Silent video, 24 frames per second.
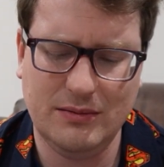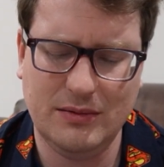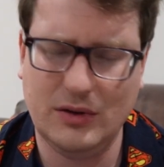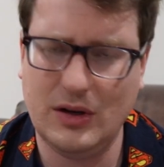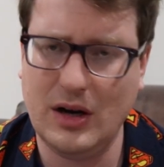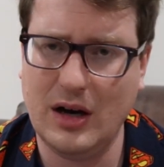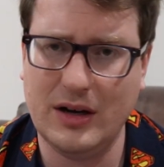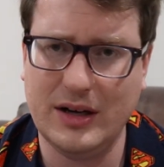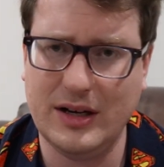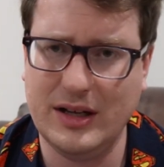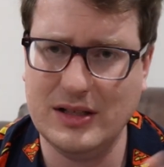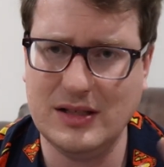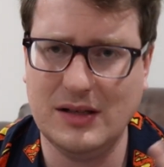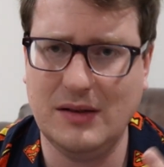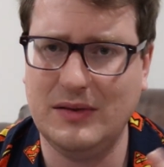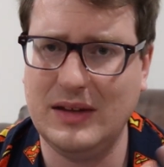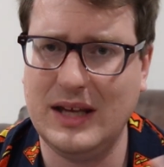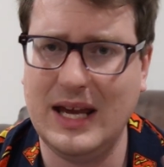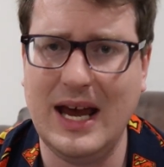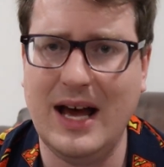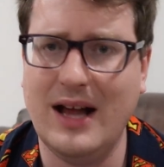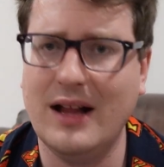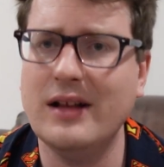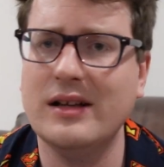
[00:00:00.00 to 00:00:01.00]
Guardians of the
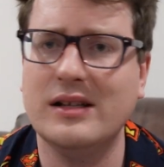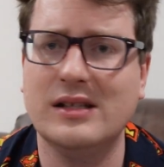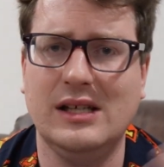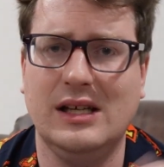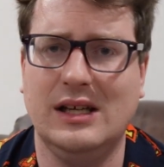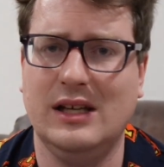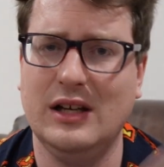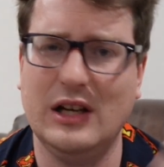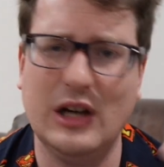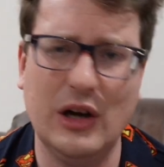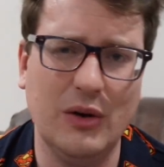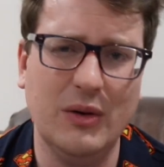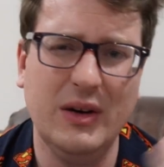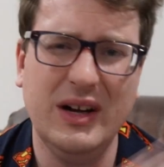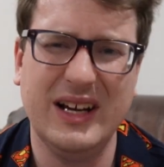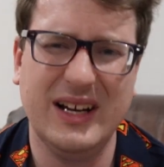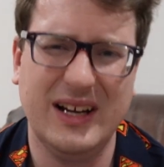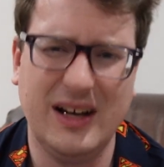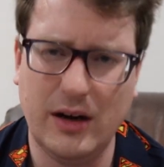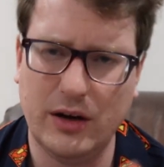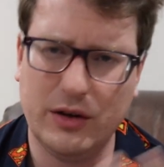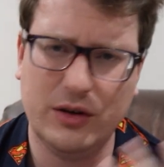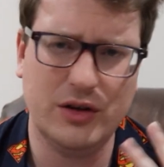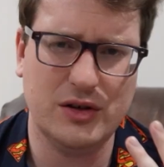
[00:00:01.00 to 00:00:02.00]
Galaxy, you know,
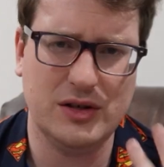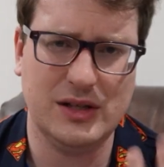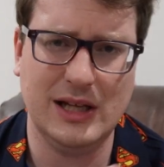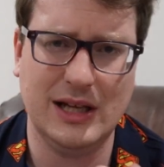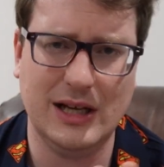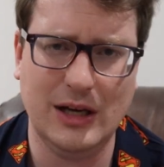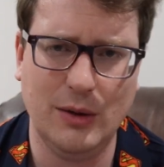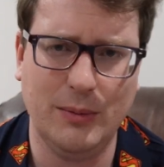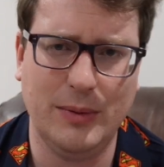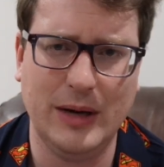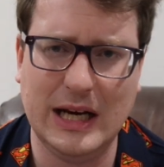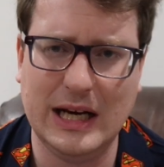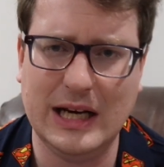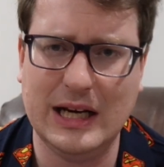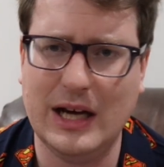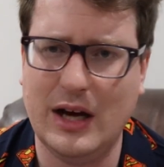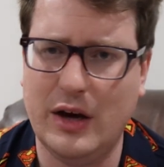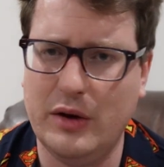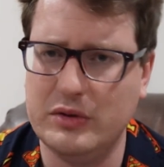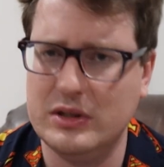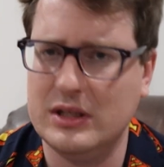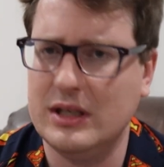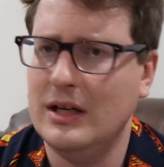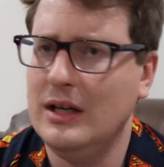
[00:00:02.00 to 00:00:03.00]
characters that nobody
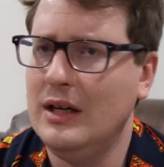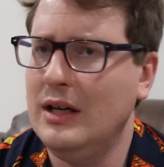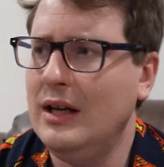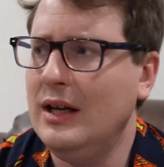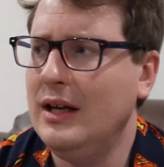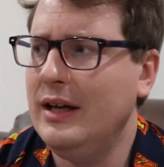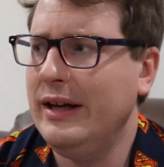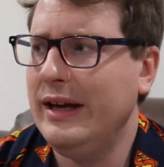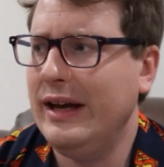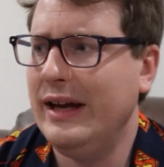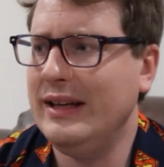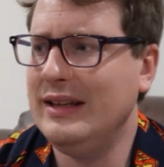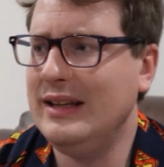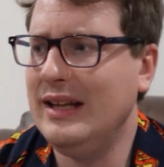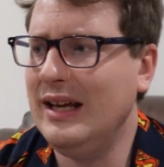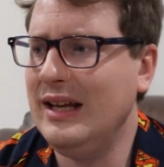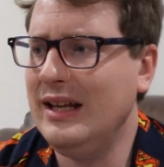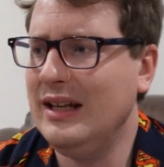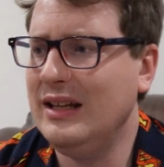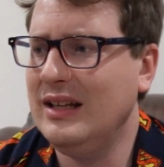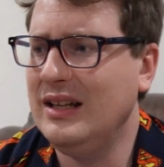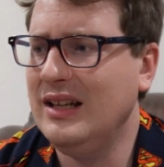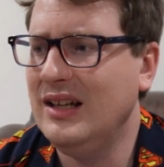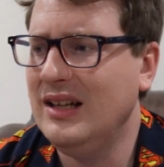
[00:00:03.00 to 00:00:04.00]
knows. And
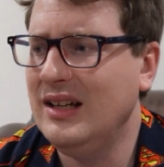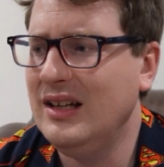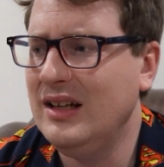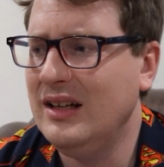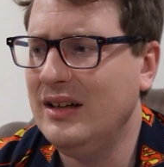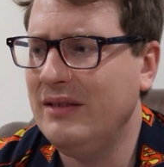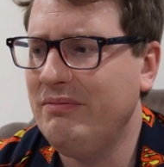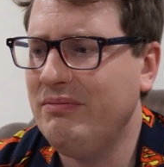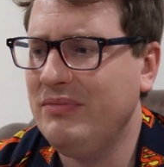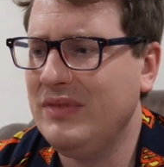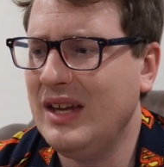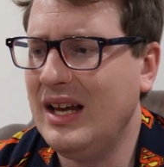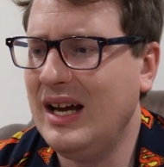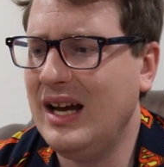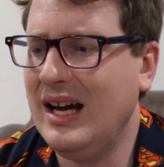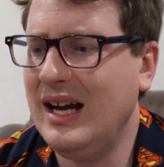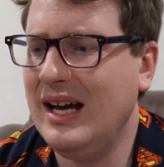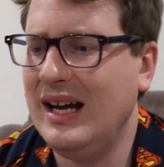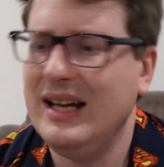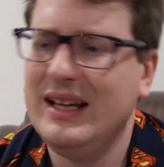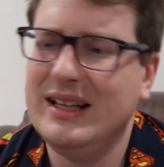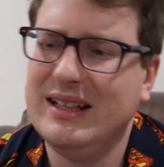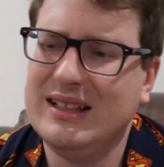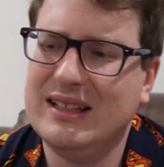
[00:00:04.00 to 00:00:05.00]
then
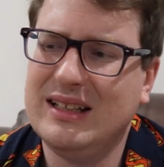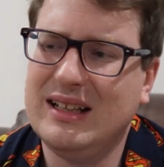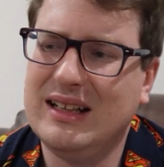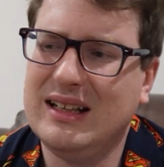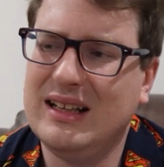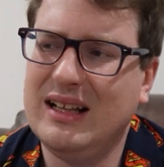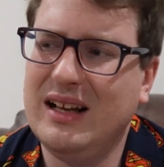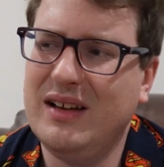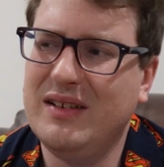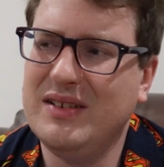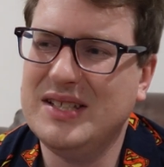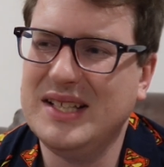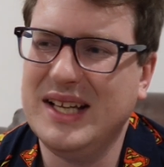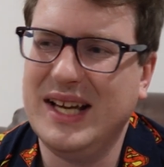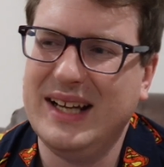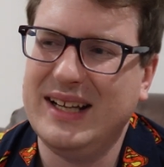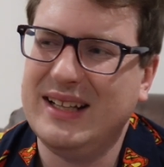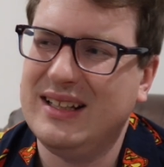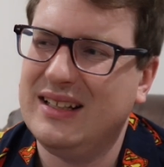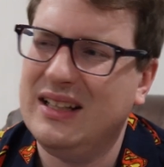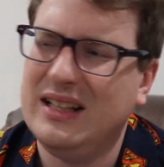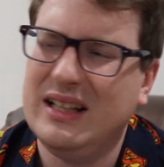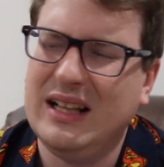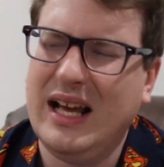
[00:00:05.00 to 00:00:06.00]
it was
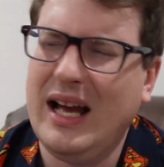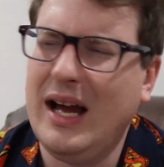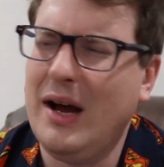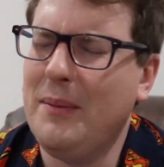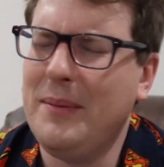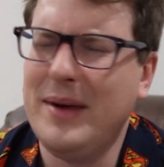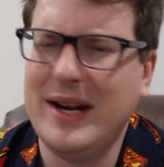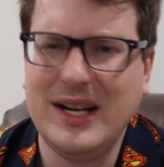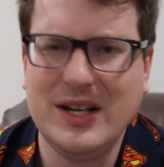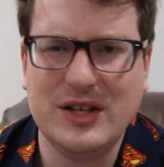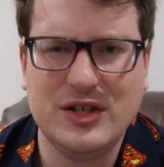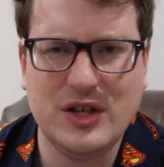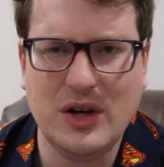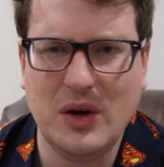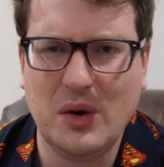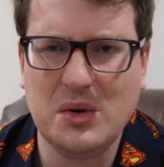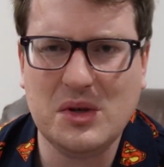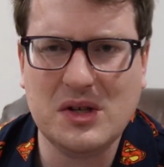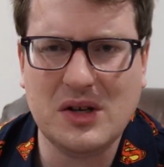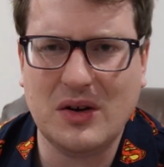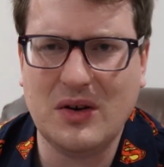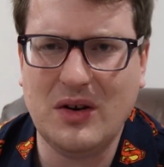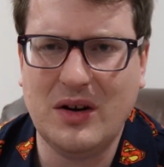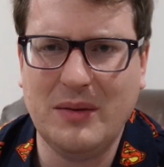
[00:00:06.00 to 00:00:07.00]
like, how many
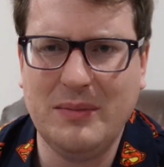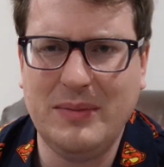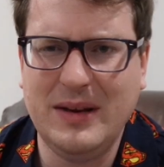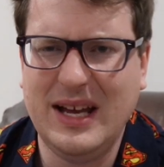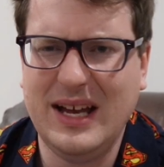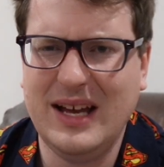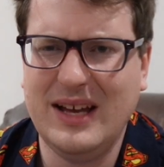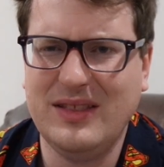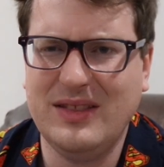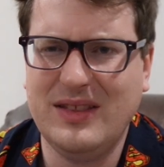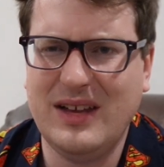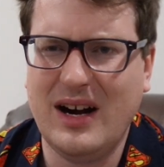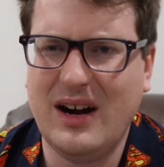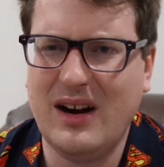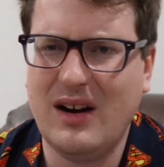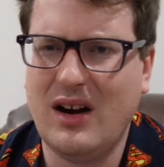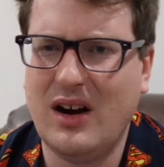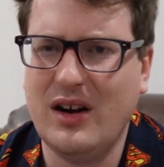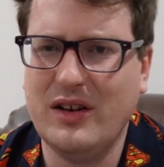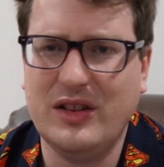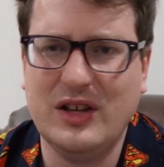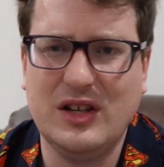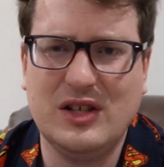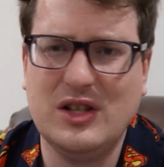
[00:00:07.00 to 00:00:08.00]
jokes are going to be in there?
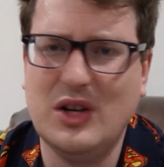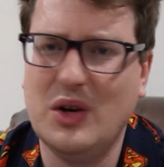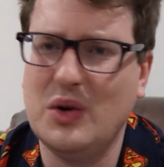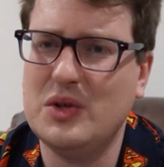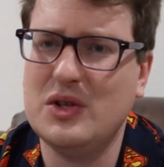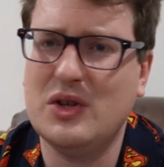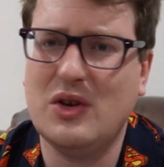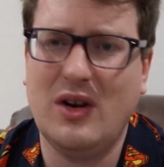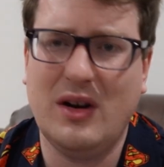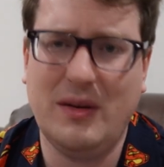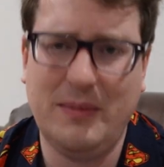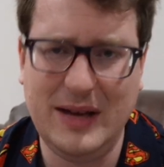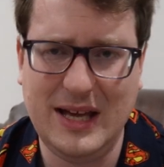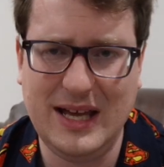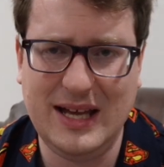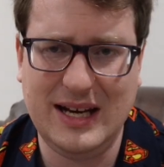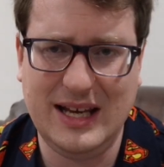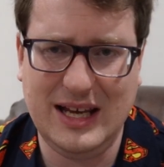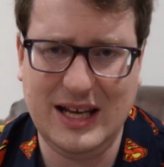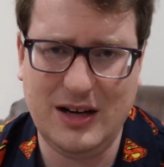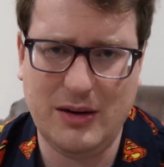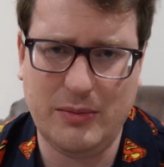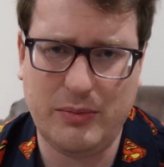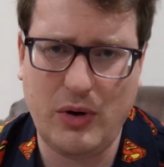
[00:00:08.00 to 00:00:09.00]
Are the jokes going to be in
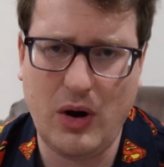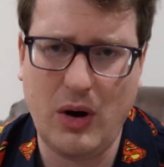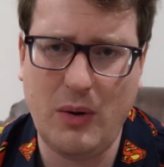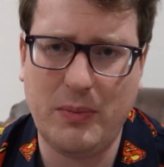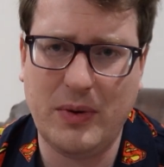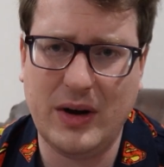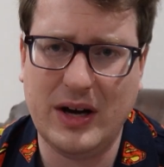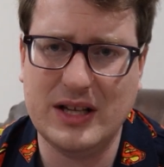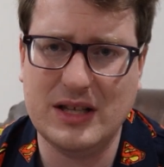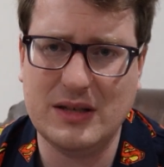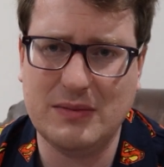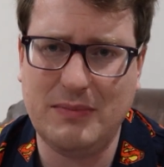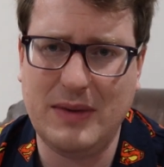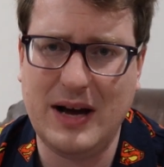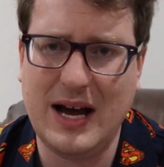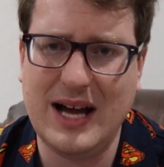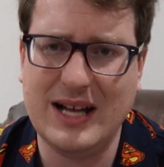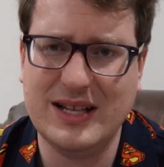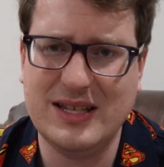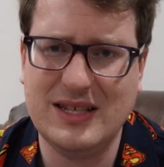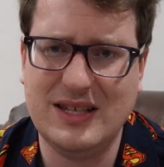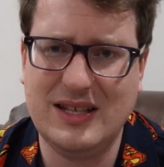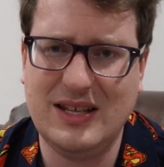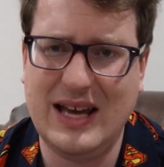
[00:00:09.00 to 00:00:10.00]
inappropriate
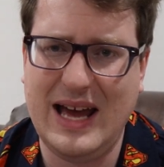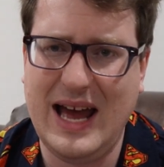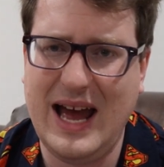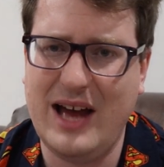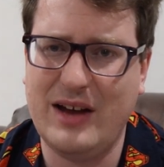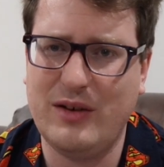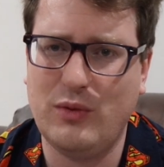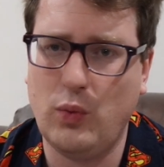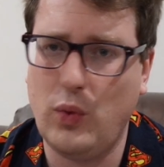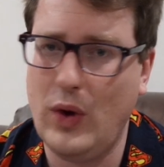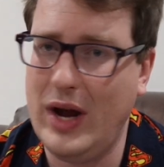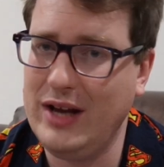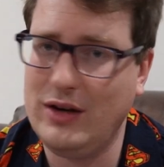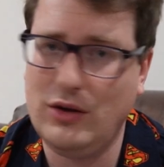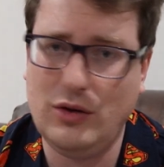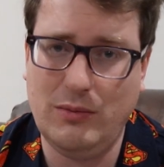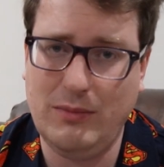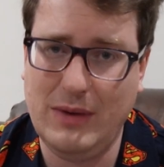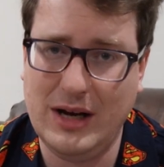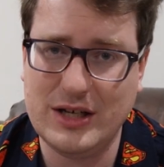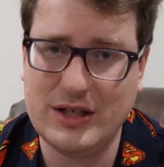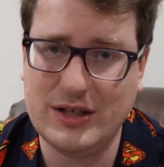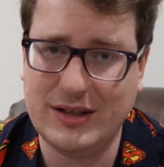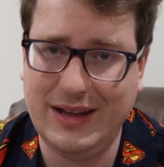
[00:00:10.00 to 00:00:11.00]
spots to add way too
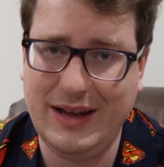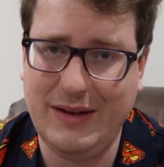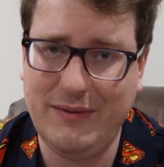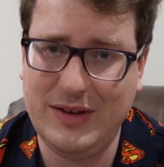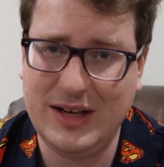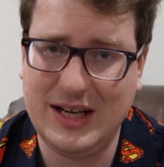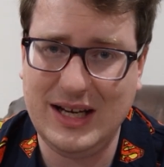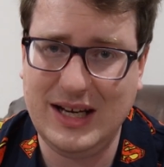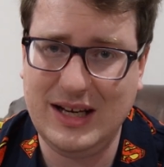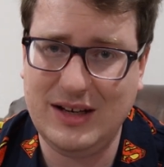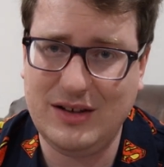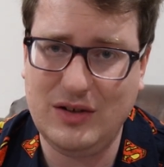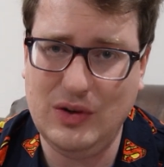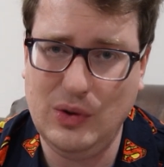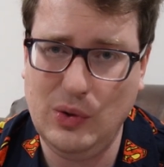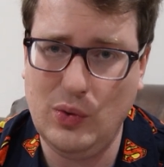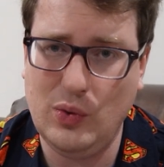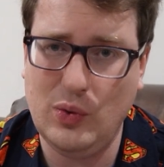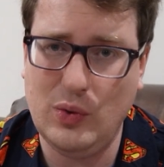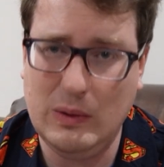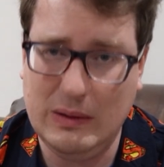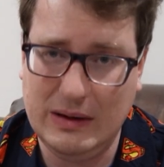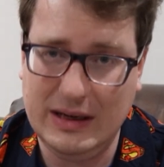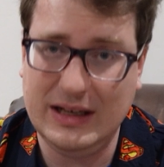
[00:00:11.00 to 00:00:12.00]
much levity
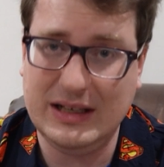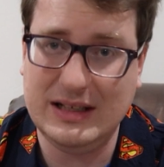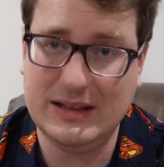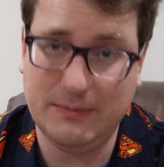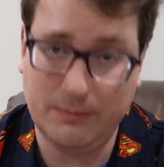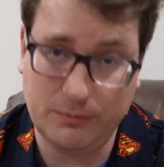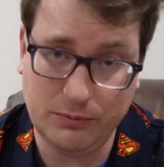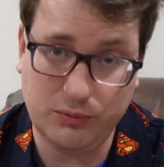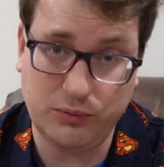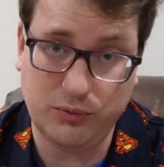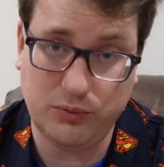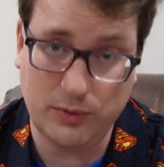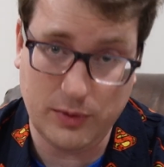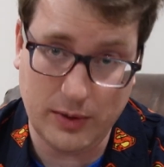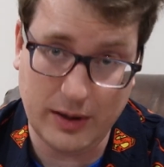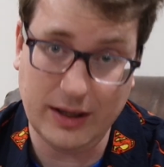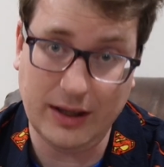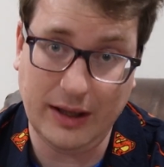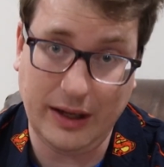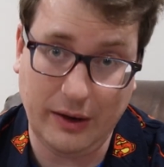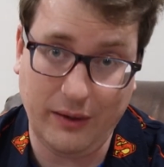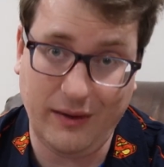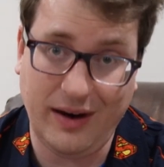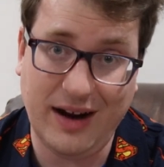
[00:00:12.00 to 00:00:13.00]
to
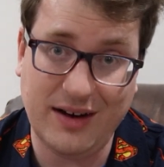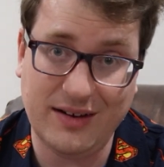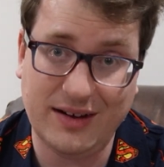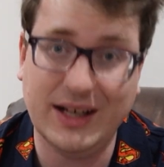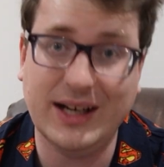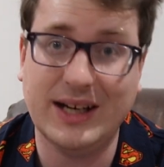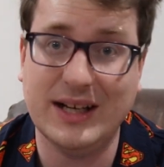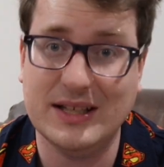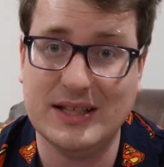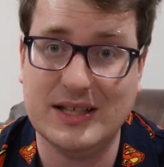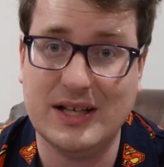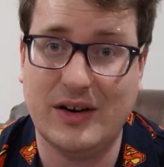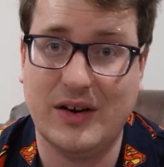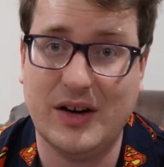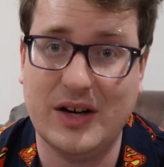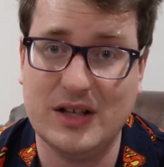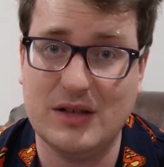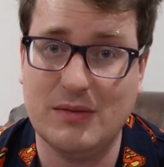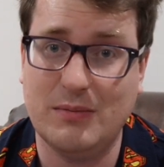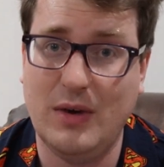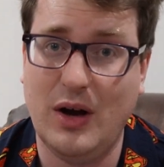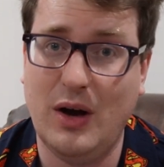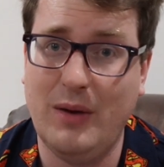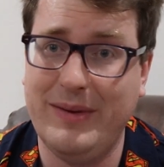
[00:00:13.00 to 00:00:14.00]
really grounded and
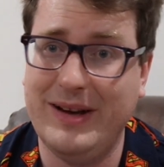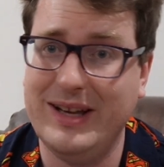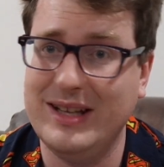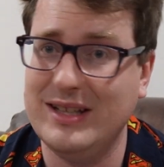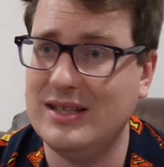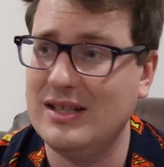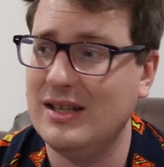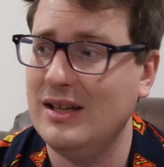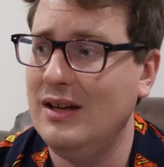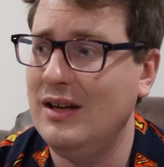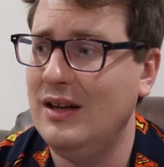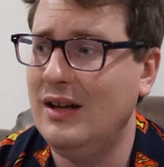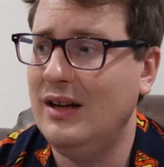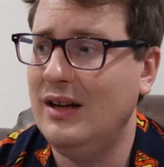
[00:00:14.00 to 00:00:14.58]
serious moments?